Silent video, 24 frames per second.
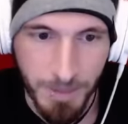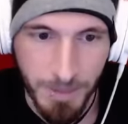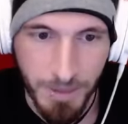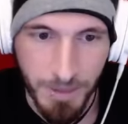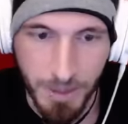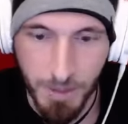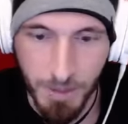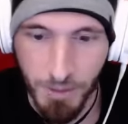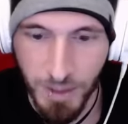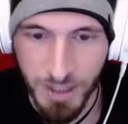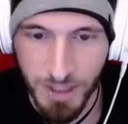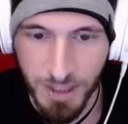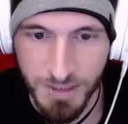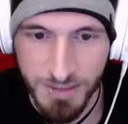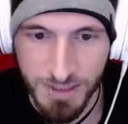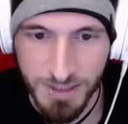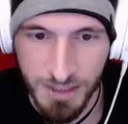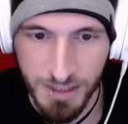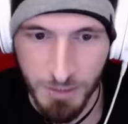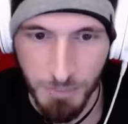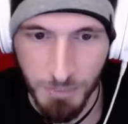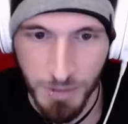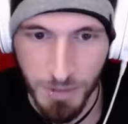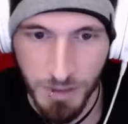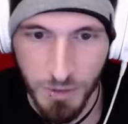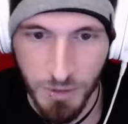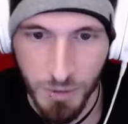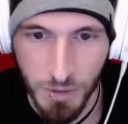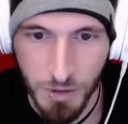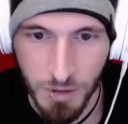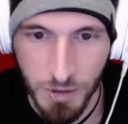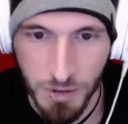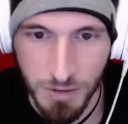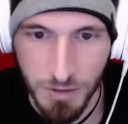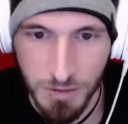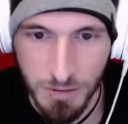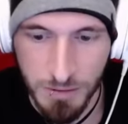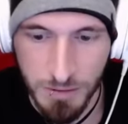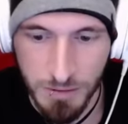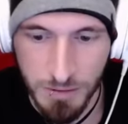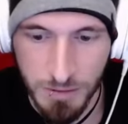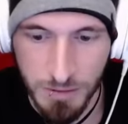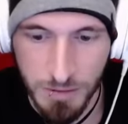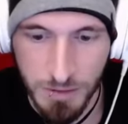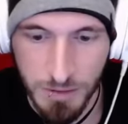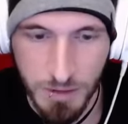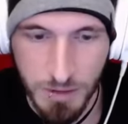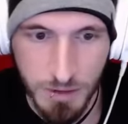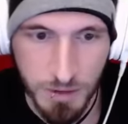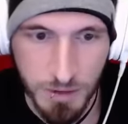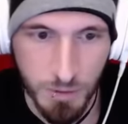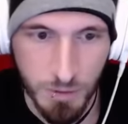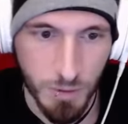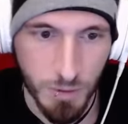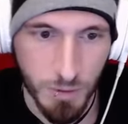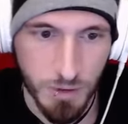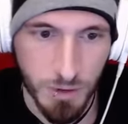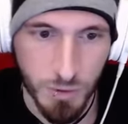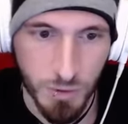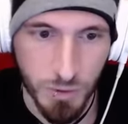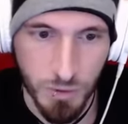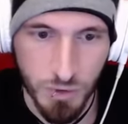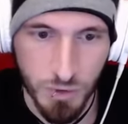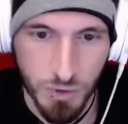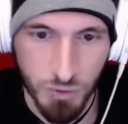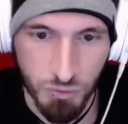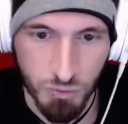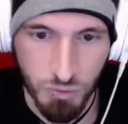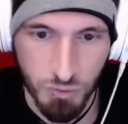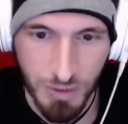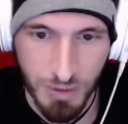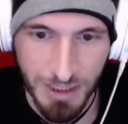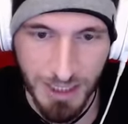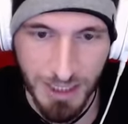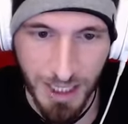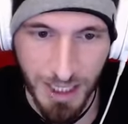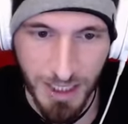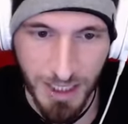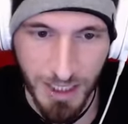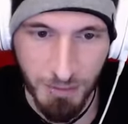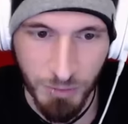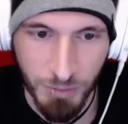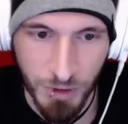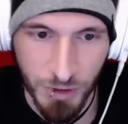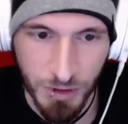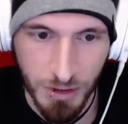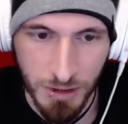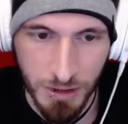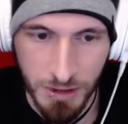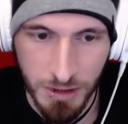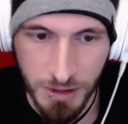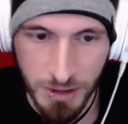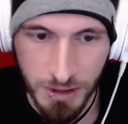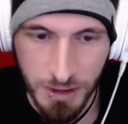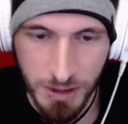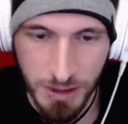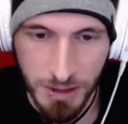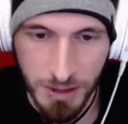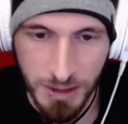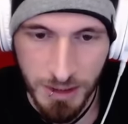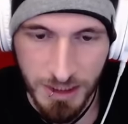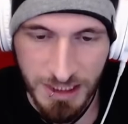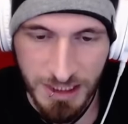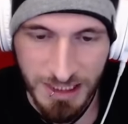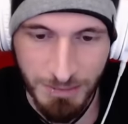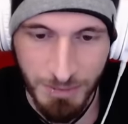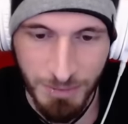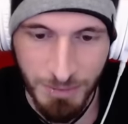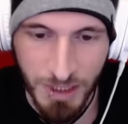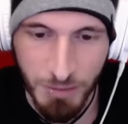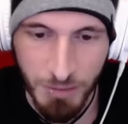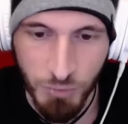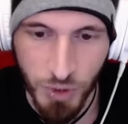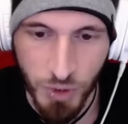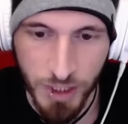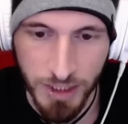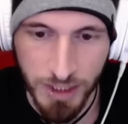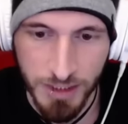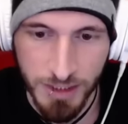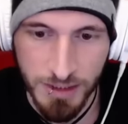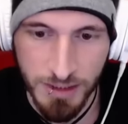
we got a skilled Mantura. Because we want those reliable speed breaks.